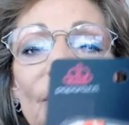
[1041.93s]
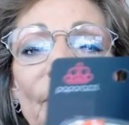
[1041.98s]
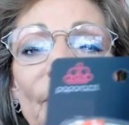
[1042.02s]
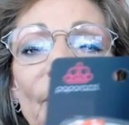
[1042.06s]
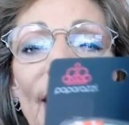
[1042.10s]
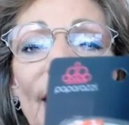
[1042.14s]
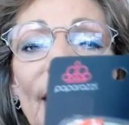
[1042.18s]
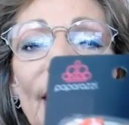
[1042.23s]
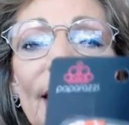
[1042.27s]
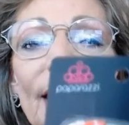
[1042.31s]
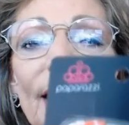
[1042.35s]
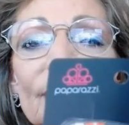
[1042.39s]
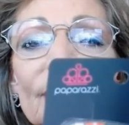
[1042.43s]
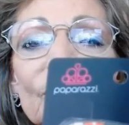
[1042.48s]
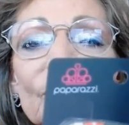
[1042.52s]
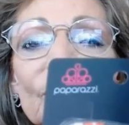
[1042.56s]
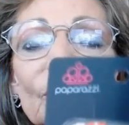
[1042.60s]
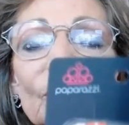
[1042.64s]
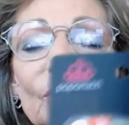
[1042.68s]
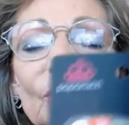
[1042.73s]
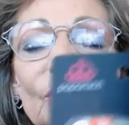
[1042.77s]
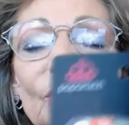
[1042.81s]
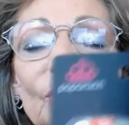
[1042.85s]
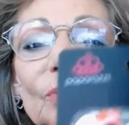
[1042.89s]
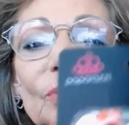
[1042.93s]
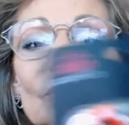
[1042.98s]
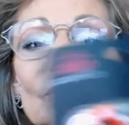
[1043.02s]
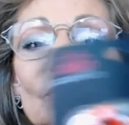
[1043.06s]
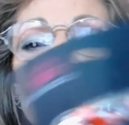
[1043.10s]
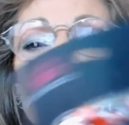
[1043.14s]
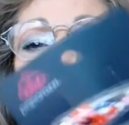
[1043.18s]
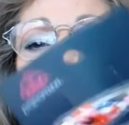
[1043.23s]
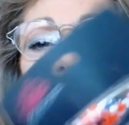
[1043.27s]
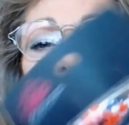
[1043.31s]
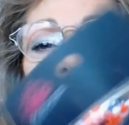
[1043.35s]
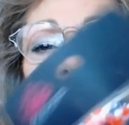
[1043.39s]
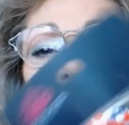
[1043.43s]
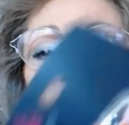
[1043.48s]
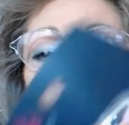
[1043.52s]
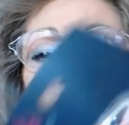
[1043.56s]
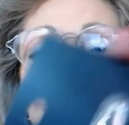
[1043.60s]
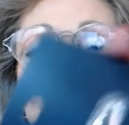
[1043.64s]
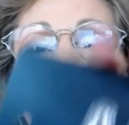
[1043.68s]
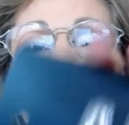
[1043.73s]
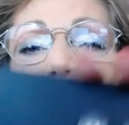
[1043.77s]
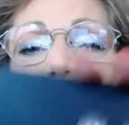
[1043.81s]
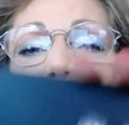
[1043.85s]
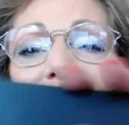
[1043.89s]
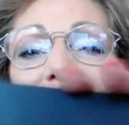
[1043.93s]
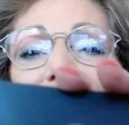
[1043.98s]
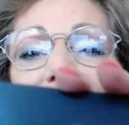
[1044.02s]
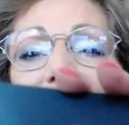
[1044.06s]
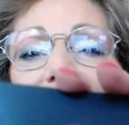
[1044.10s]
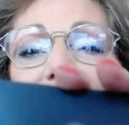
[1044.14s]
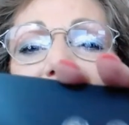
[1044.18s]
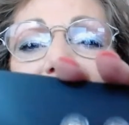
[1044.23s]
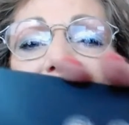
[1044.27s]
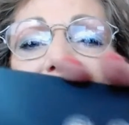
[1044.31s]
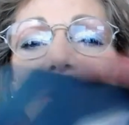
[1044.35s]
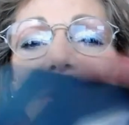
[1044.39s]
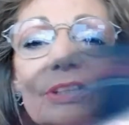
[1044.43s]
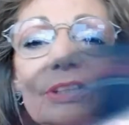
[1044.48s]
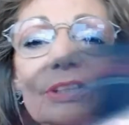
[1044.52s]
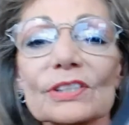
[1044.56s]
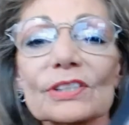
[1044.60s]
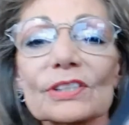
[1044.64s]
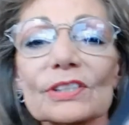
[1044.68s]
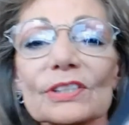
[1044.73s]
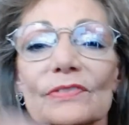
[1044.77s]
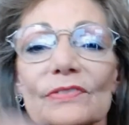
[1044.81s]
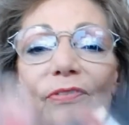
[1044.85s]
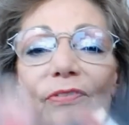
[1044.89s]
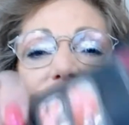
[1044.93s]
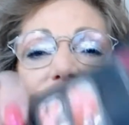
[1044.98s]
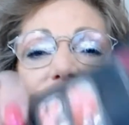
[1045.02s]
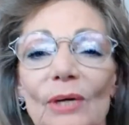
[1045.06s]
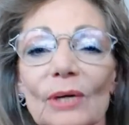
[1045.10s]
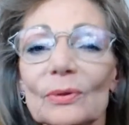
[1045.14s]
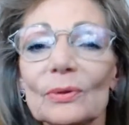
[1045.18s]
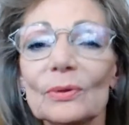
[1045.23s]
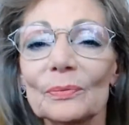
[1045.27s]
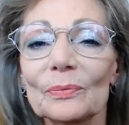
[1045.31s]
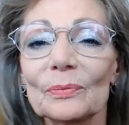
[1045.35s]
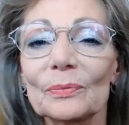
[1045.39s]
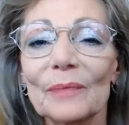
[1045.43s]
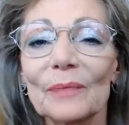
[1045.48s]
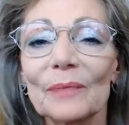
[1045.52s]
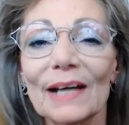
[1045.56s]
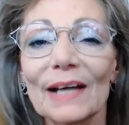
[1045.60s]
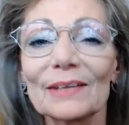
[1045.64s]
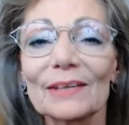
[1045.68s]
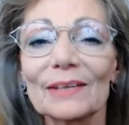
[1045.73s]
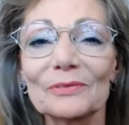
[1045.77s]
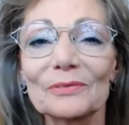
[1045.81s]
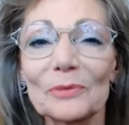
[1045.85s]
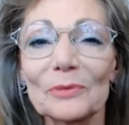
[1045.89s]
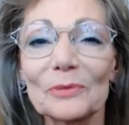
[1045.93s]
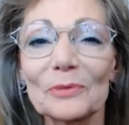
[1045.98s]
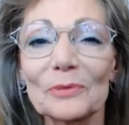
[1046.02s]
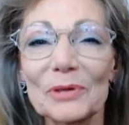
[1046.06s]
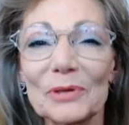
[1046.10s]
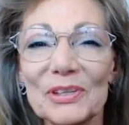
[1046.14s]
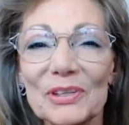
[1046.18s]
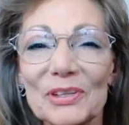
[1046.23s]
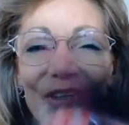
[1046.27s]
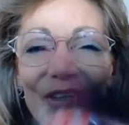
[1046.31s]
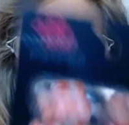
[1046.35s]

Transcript: back so you can see the, the hearts float back and forth in